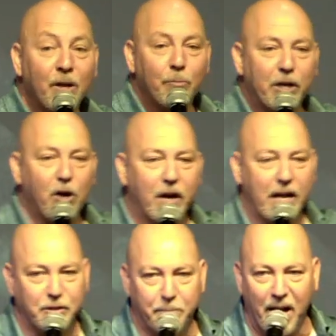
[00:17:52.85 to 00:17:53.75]
Where God
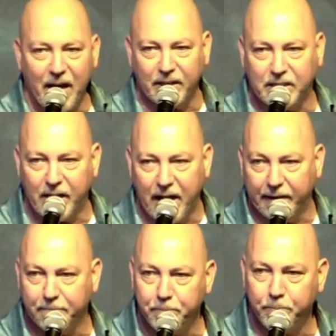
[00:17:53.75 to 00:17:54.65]
has you planted
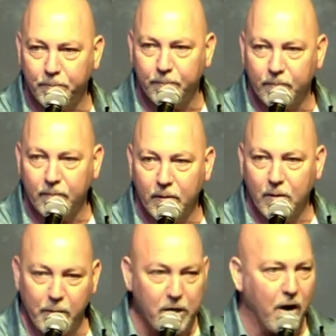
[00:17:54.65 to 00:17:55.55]
today.
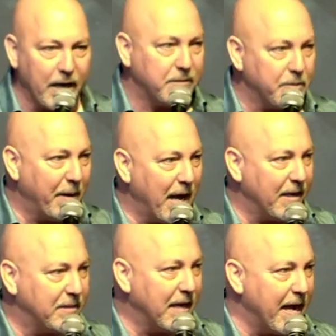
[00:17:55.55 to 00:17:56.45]
Where God has you
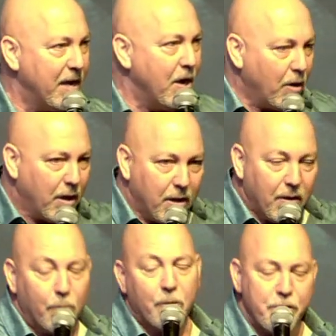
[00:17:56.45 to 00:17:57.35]
planted today.
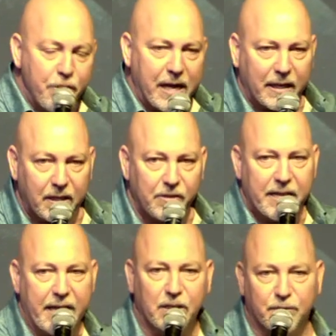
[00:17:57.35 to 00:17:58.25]
When you cut those
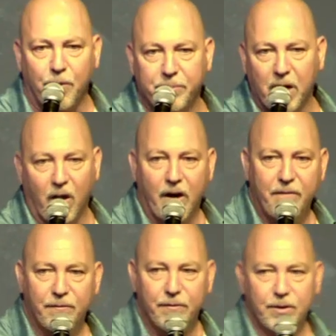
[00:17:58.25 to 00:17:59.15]
anchors from your
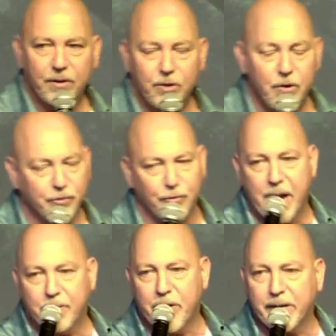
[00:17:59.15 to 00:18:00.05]
life, you're a
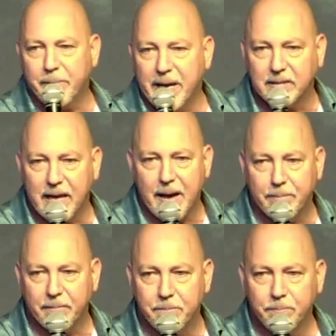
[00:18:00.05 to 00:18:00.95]
train wreck about to
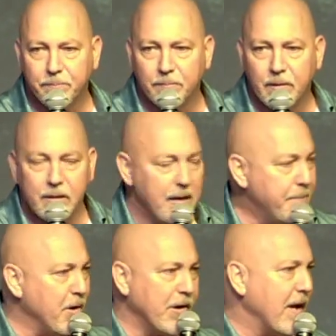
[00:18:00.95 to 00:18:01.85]
happen. It
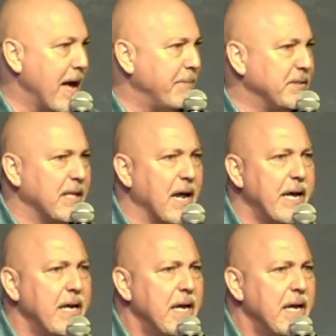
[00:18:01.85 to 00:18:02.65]
might not happen today.